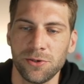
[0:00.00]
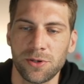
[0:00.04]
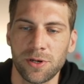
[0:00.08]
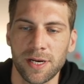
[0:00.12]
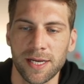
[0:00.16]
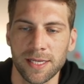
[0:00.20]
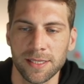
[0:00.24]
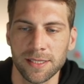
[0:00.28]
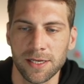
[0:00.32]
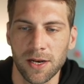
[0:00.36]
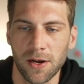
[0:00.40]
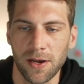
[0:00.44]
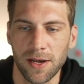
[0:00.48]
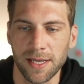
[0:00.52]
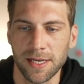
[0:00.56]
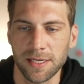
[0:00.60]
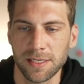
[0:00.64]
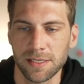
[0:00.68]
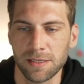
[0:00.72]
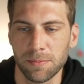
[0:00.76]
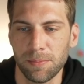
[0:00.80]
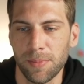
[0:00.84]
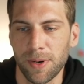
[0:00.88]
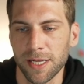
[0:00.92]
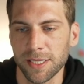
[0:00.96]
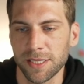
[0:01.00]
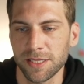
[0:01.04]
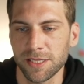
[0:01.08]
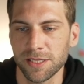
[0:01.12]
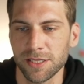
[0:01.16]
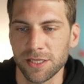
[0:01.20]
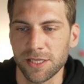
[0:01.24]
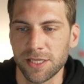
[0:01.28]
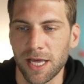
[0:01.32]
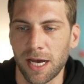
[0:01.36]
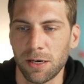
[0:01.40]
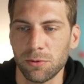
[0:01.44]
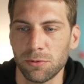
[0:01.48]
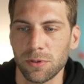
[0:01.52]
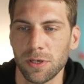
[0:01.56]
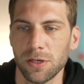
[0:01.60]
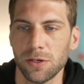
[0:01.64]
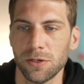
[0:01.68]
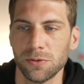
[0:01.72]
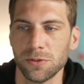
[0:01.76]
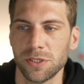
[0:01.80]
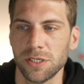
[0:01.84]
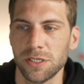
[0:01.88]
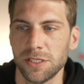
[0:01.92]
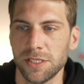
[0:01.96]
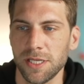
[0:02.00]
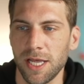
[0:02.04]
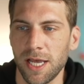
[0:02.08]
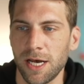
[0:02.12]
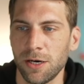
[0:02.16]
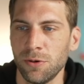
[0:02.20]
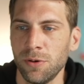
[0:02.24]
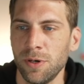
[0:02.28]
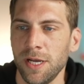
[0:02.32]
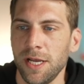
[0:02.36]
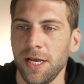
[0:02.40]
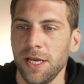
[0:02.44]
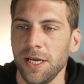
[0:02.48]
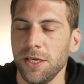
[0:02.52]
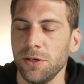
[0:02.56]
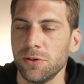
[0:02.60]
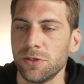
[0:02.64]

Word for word: You can click the button download now.